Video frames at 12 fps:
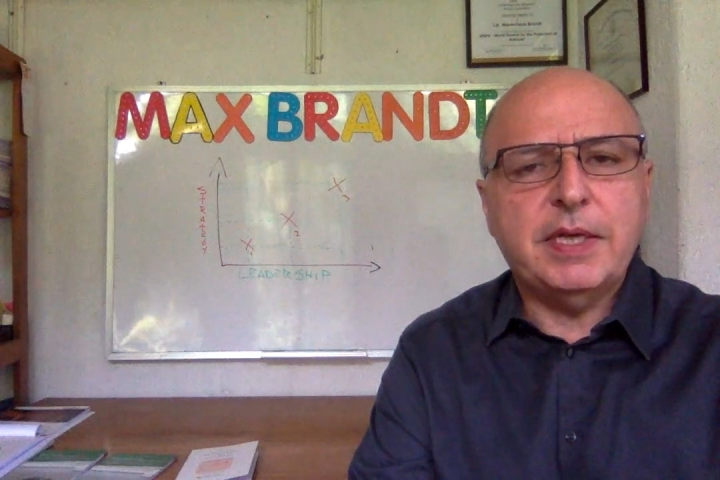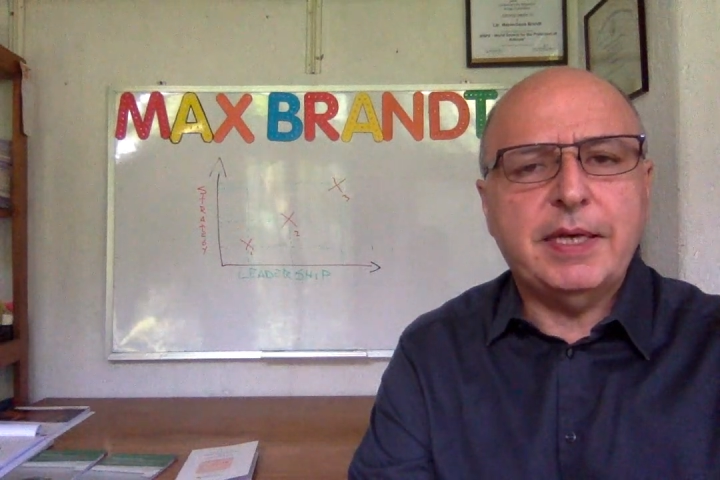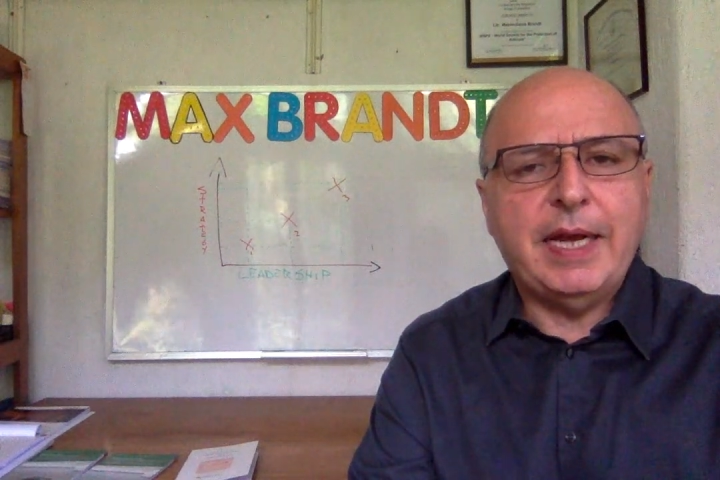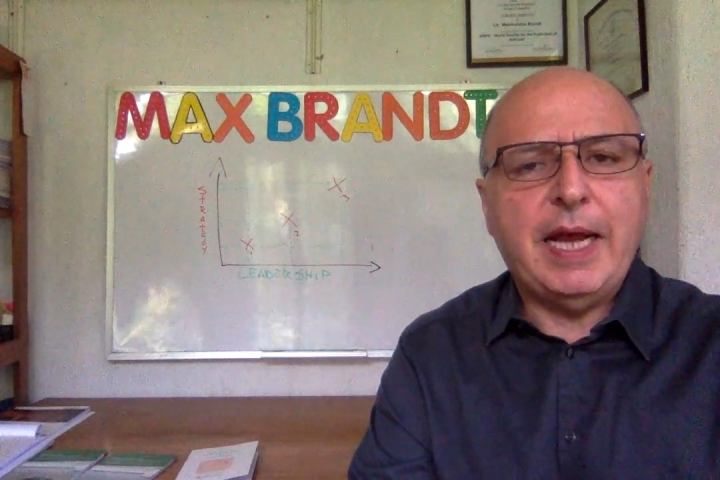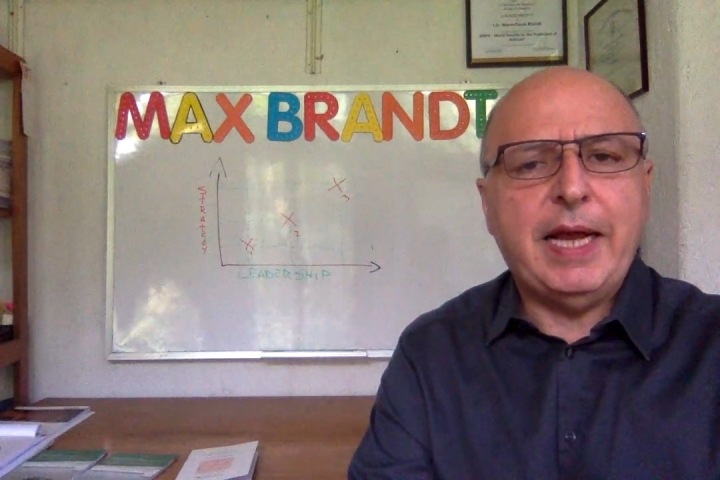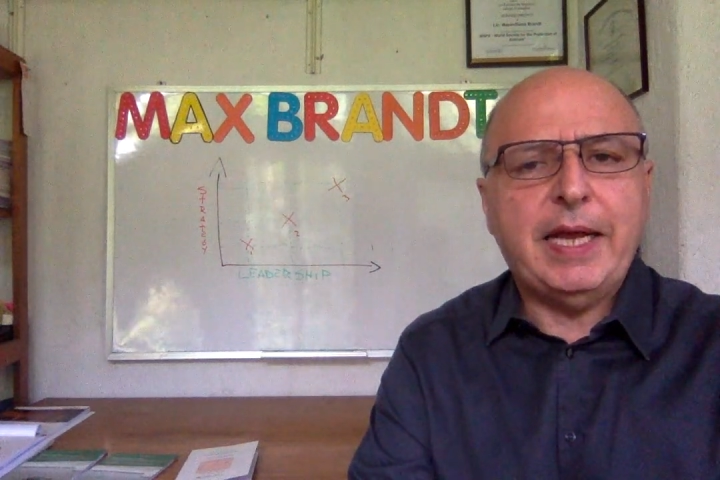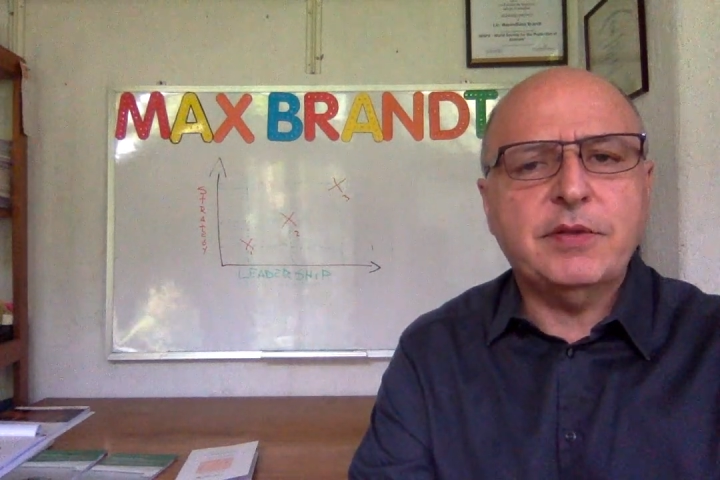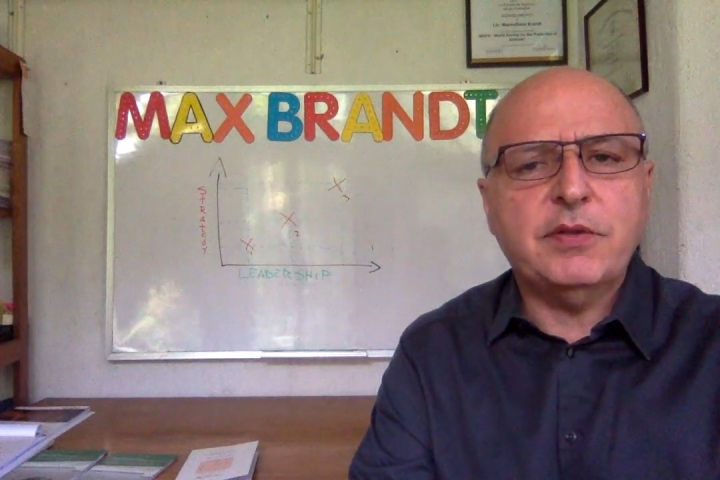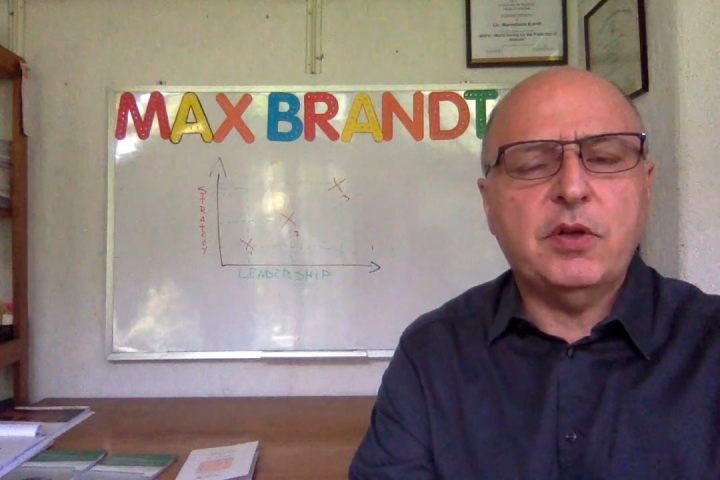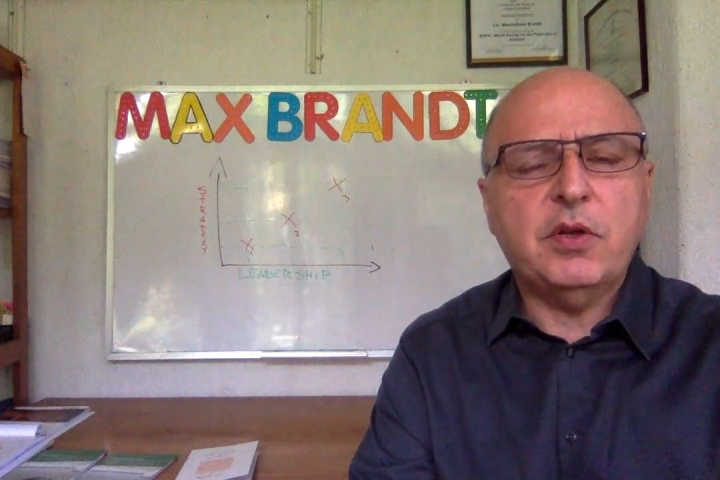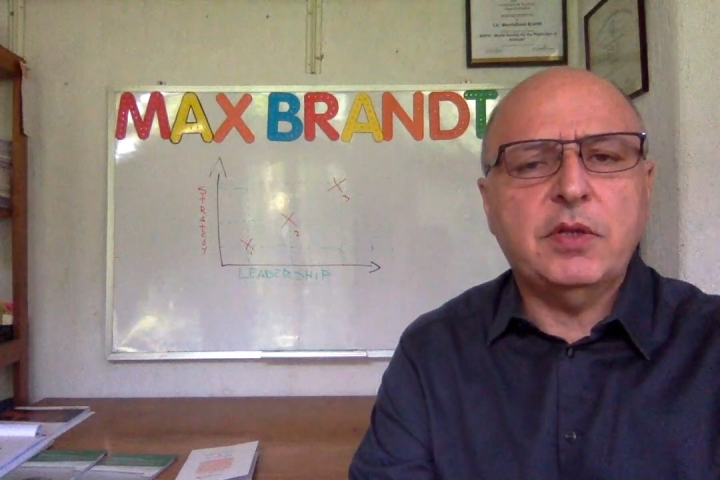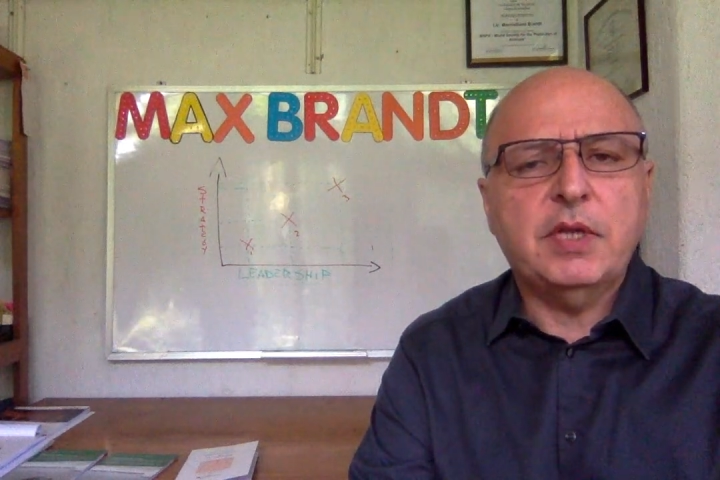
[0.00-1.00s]
lies
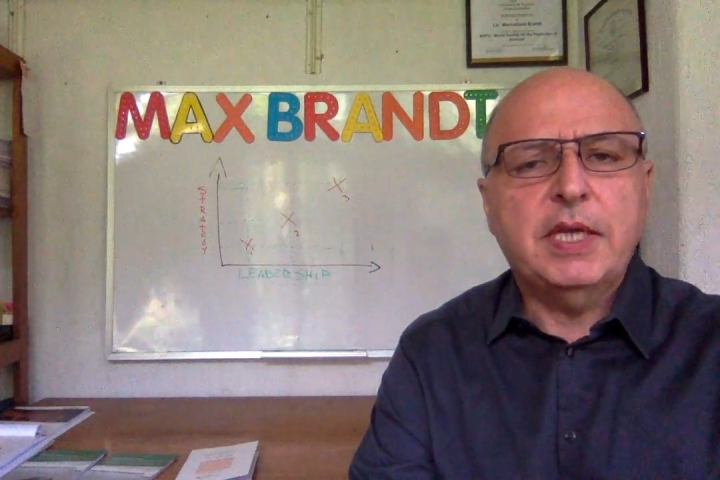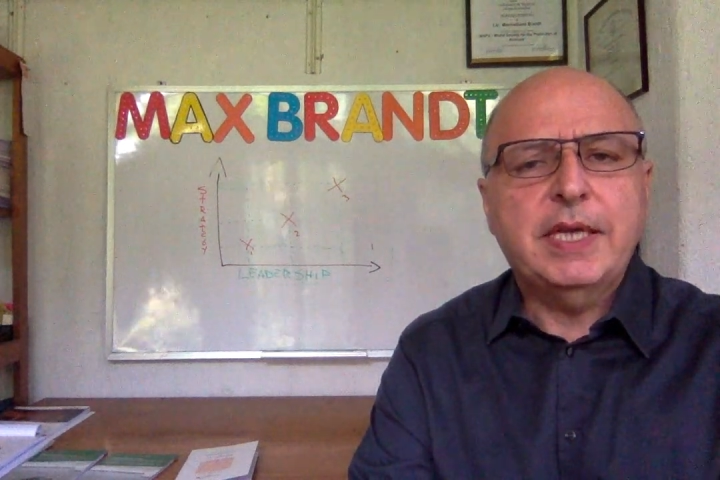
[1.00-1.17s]
on